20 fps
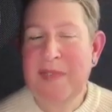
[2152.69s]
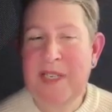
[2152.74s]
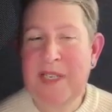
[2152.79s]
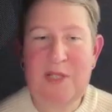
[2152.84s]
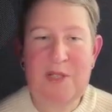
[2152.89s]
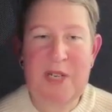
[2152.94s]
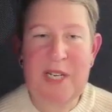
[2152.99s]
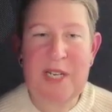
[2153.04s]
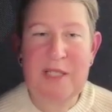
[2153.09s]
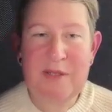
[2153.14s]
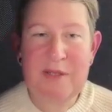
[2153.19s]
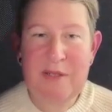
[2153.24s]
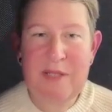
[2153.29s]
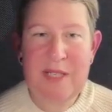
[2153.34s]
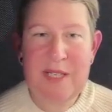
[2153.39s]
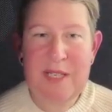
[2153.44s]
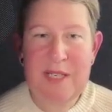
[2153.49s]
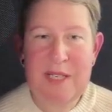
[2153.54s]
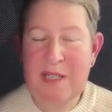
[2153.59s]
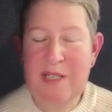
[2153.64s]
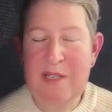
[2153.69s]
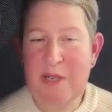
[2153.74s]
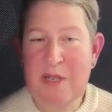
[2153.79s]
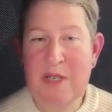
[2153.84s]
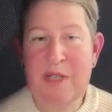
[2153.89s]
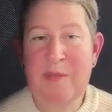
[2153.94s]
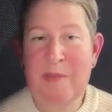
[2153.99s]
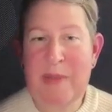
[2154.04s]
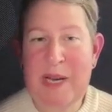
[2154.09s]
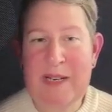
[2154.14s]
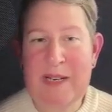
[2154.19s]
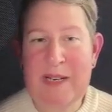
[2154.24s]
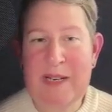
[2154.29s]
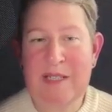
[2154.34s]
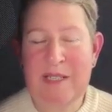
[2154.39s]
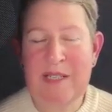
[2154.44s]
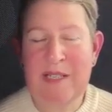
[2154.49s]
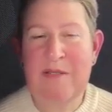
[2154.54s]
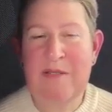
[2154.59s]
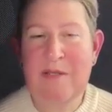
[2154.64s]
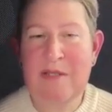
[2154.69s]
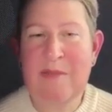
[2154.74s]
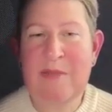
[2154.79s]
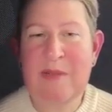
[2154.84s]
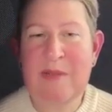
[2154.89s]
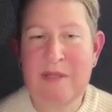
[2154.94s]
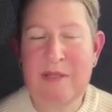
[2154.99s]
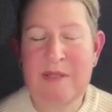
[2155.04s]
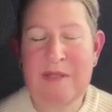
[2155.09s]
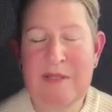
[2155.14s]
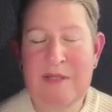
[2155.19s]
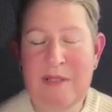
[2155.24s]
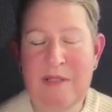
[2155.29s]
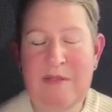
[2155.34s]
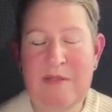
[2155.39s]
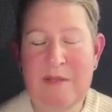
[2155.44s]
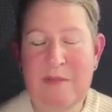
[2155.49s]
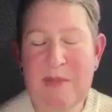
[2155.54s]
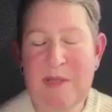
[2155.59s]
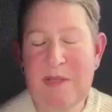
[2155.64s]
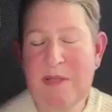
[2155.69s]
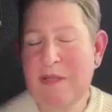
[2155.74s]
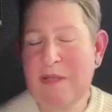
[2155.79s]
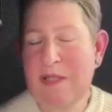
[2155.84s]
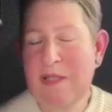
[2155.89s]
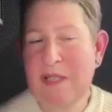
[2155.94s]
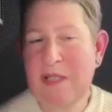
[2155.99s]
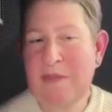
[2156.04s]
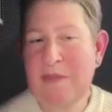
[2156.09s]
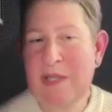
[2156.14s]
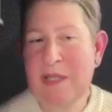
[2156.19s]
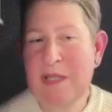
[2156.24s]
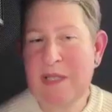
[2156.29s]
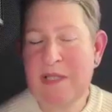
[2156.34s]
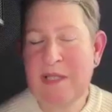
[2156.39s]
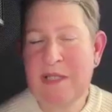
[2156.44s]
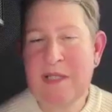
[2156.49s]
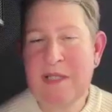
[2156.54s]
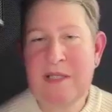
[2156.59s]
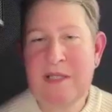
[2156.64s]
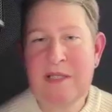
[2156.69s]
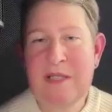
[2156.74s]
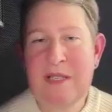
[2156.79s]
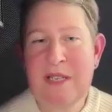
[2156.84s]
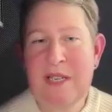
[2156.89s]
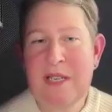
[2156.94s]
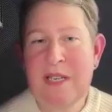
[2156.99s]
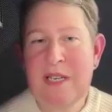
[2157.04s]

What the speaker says: extract those things and turn them back into usable materials?